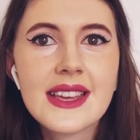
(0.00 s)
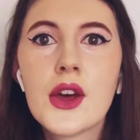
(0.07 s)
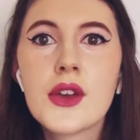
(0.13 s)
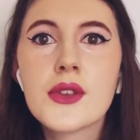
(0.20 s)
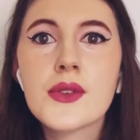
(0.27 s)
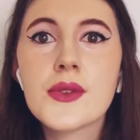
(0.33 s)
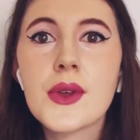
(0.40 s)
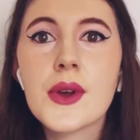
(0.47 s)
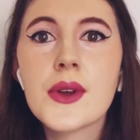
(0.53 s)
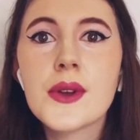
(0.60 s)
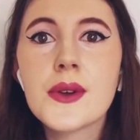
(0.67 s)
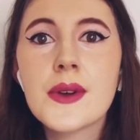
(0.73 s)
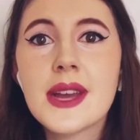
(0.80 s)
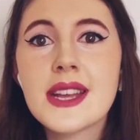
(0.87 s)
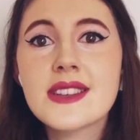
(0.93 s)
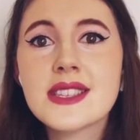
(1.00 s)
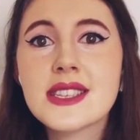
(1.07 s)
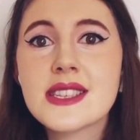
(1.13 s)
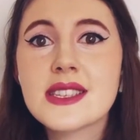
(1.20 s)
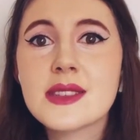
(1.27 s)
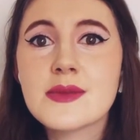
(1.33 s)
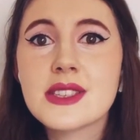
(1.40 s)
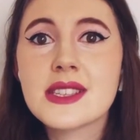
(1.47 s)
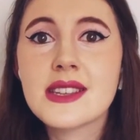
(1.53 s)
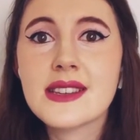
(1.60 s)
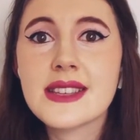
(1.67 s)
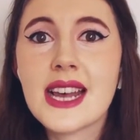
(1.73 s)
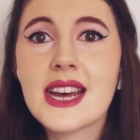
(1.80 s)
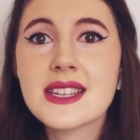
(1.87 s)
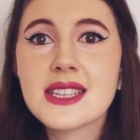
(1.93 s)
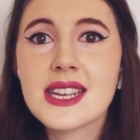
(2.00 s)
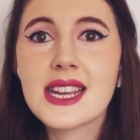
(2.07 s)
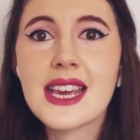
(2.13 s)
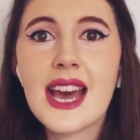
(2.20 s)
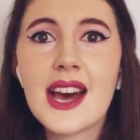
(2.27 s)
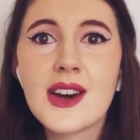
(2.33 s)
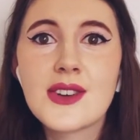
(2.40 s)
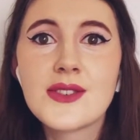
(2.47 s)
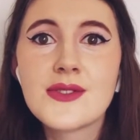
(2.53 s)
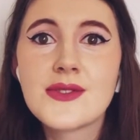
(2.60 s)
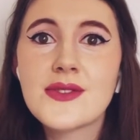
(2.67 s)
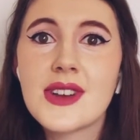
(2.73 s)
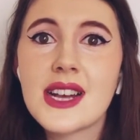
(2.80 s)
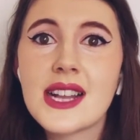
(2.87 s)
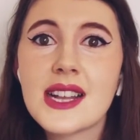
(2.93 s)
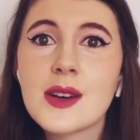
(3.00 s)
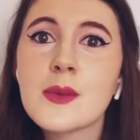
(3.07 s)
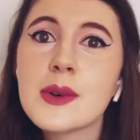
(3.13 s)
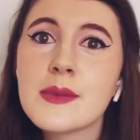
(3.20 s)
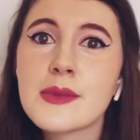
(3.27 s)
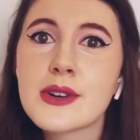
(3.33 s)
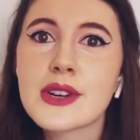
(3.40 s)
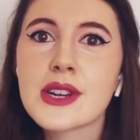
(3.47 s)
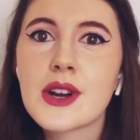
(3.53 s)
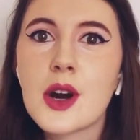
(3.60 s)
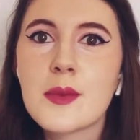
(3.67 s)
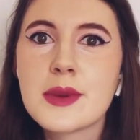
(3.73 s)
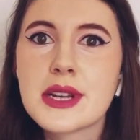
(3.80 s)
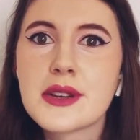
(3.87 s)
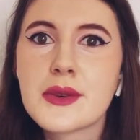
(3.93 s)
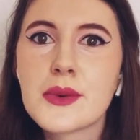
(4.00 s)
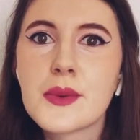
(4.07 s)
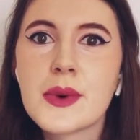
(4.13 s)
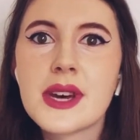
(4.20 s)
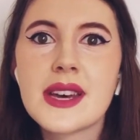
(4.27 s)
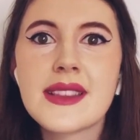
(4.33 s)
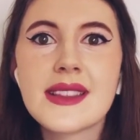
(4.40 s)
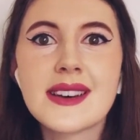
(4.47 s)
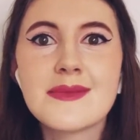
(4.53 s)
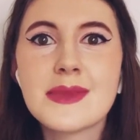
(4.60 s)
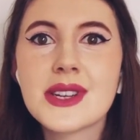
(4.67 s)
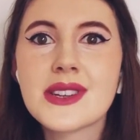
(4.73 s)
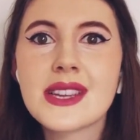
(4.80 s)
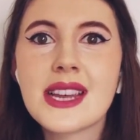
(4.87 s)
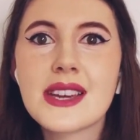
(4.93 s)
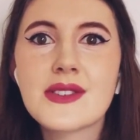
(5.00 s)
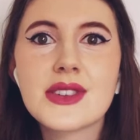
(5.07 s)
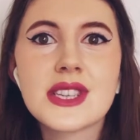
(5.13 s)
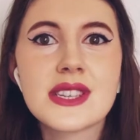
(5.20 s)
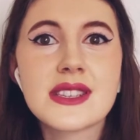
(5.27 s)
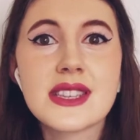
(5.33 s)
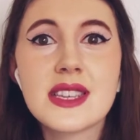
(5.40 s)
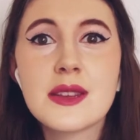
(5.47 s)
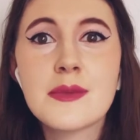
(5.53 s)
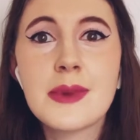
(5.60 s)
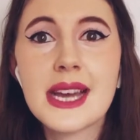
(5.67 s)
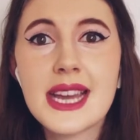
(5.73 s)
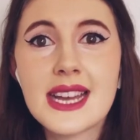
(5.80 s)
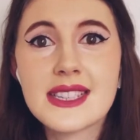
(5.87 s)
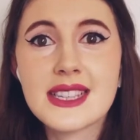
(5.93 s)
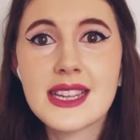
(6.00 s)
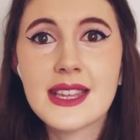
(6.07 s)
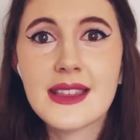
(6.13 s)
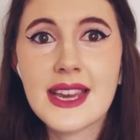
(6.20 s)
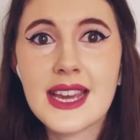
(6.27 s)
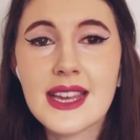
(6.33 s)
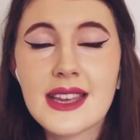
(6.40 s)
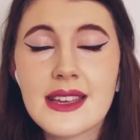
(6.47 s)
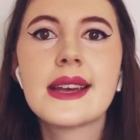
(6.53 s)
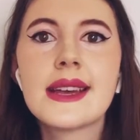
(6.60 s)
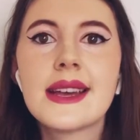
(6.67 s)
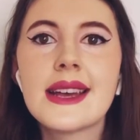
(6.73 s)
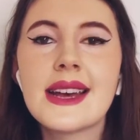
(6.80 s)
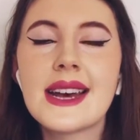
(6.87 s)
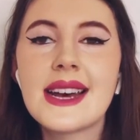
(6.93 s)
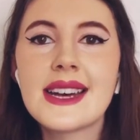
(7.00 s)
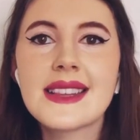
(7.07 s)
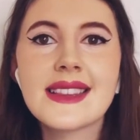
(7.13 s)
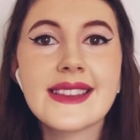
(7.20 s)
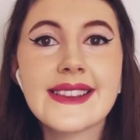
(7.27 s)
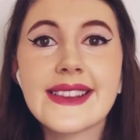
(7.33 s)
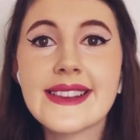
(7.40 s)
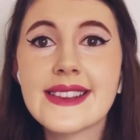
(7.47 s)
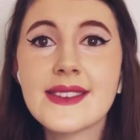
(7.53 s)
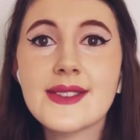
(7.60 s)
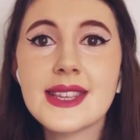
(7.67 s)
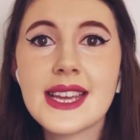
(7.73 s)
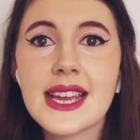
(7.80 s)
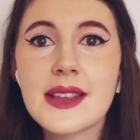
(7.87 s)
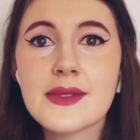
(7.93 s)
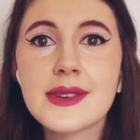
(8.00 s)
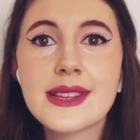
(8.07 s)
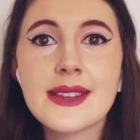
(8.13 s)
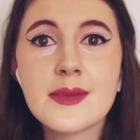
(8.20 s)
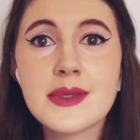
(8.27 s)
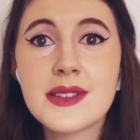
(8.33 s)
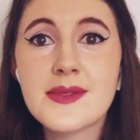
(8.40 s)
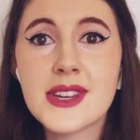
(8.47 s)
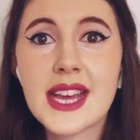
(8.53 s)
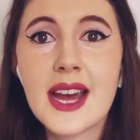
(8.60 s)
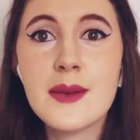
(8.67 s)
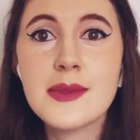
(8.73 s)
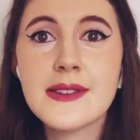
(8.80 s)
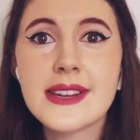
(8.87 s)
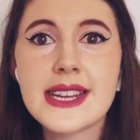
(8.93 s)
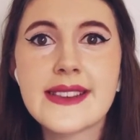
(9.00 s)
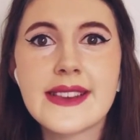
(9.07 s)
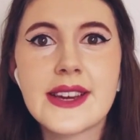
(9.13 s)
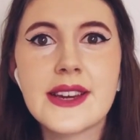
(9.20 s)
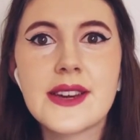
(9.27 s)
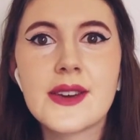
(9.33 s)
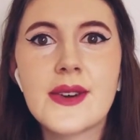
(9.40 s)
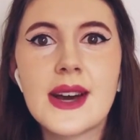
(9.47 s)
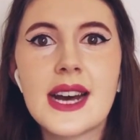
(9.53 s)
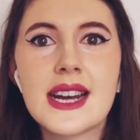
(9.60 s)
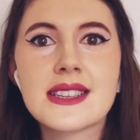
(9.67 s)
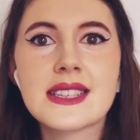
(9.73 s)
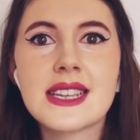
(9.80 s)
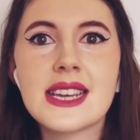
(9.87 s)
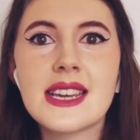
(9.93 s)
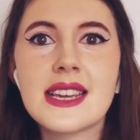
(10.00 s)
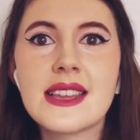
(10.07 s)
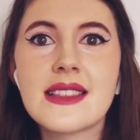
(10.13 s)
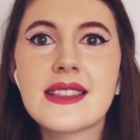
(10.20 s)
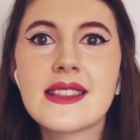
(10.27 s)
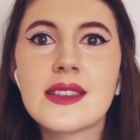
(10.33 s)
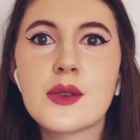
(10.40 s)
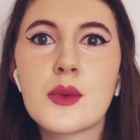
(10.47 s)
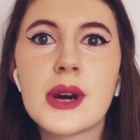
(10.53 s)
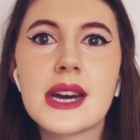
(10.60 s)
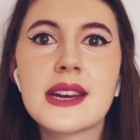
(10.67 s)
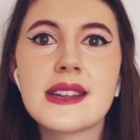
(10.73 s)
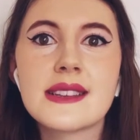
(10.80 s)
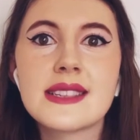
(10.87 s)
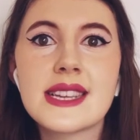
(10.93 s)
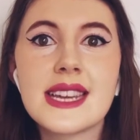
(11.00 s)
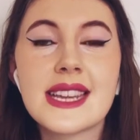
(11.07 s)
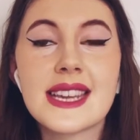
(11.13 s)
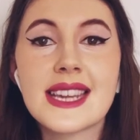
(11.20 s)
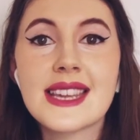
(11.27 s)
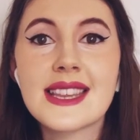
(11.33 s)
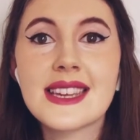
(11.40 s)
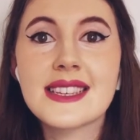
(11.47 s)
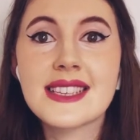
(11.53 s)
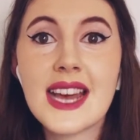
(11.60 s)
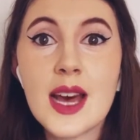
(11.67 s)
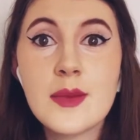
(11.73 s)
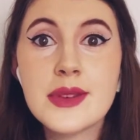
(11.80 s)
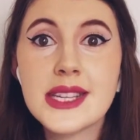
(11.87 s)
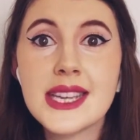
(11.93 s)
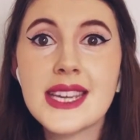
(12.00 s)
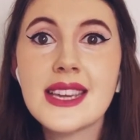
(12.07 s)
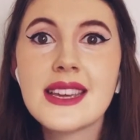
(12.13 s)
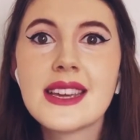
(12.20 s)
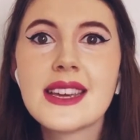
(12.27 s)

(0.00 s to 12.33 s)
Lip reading: So ancient Egyptian does actually have a little bit more in common with our modern languages than you might actually think. And this is even the case with some of the vocabulary. So actually the word in English, ebony,